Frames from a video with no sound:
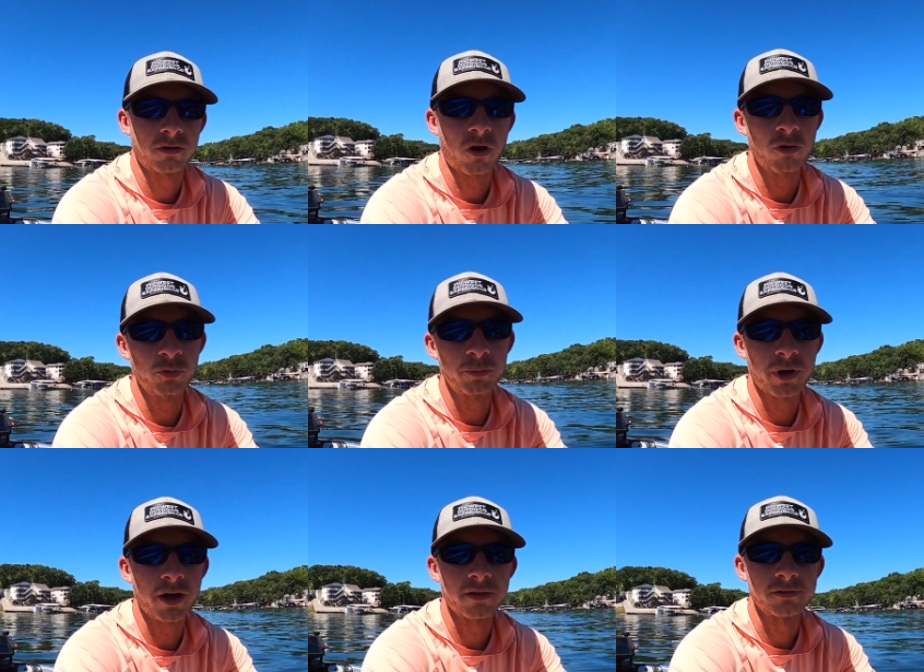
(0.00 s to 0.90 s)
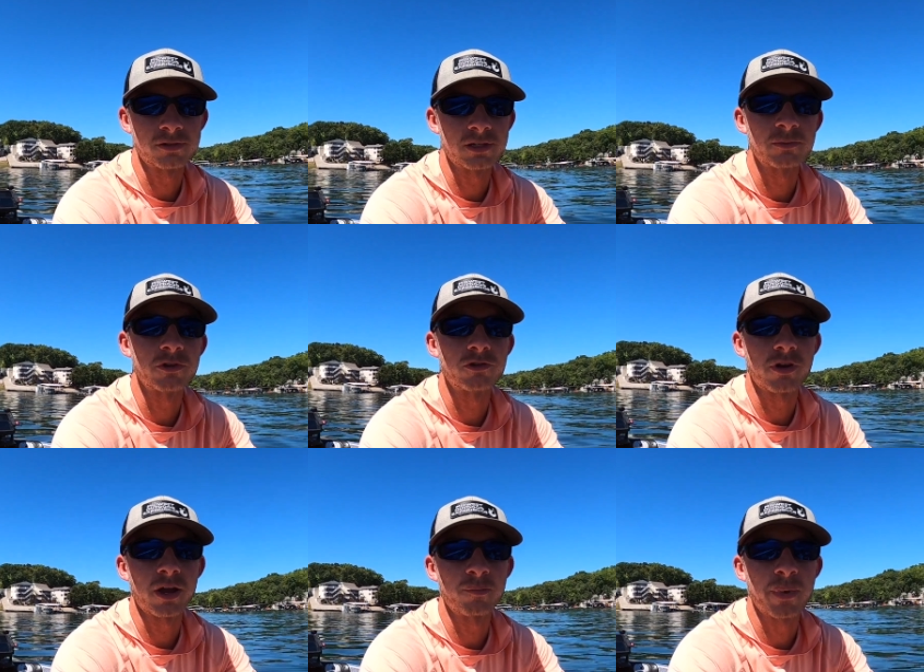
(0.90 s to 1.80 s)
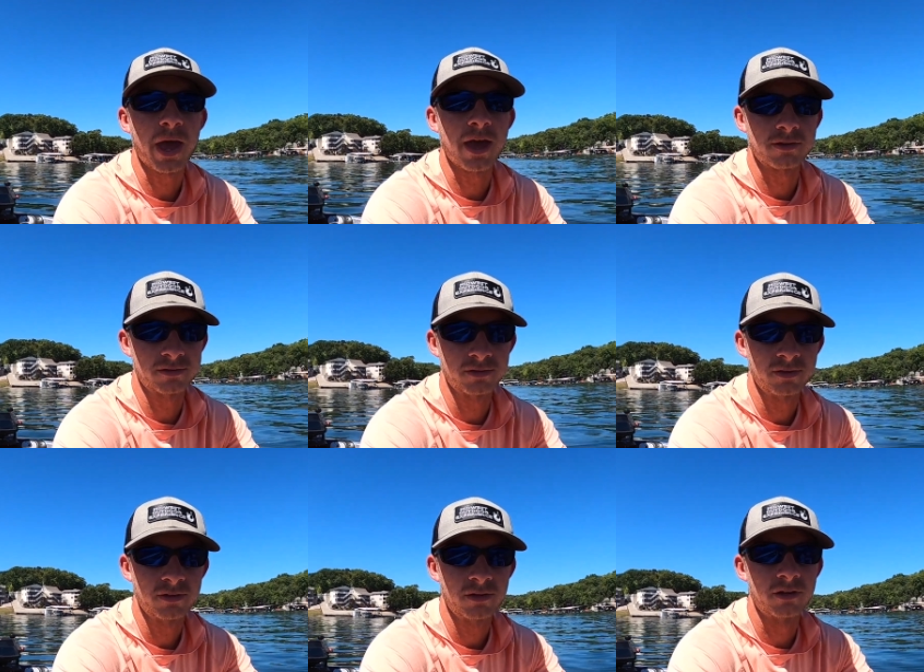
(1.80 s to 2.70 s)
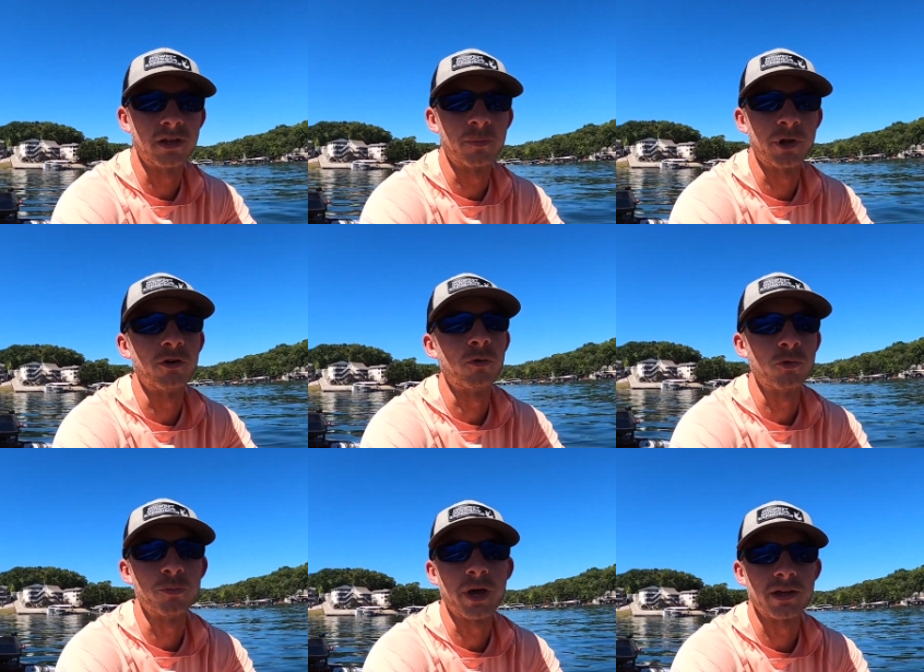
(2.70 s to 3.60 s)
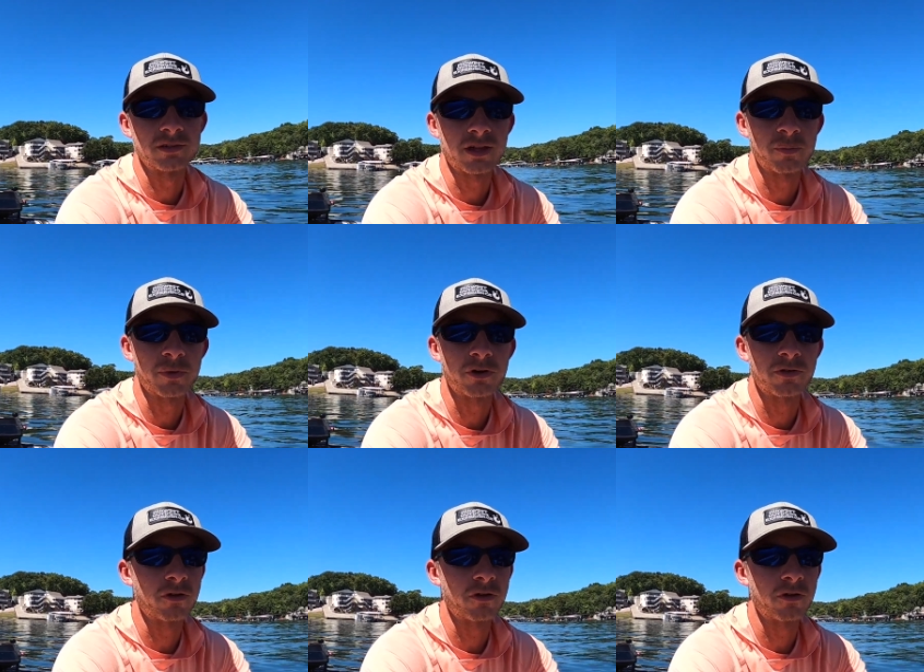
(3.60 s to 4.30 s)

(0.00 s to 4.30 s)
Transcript: Hardwood piles seem to attract bass a lot better, hold bass a lot better.